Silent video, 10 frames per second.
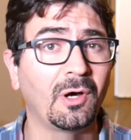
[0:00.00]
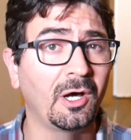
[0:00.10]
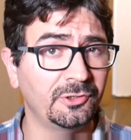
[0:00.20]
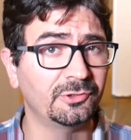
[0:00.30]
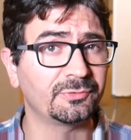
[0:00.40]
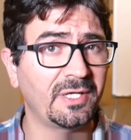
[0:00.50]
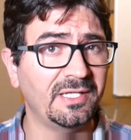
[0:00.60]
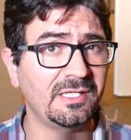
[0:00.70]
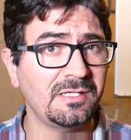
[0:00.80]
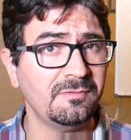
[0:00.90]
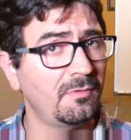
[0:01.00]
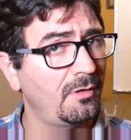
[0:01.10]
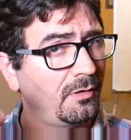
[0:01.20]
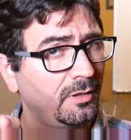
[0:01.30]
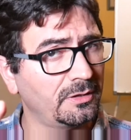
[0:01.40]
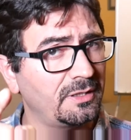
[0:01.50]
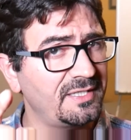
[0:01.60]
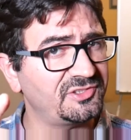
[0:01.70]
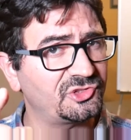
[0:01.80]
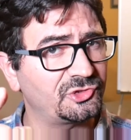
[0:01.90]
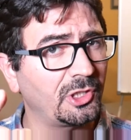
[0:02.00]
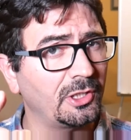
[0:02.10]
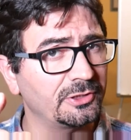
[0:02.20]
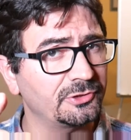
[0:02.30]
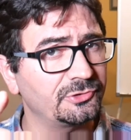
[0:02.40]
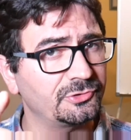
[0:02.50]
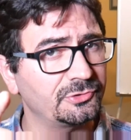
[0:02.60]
are you ready? Let's start!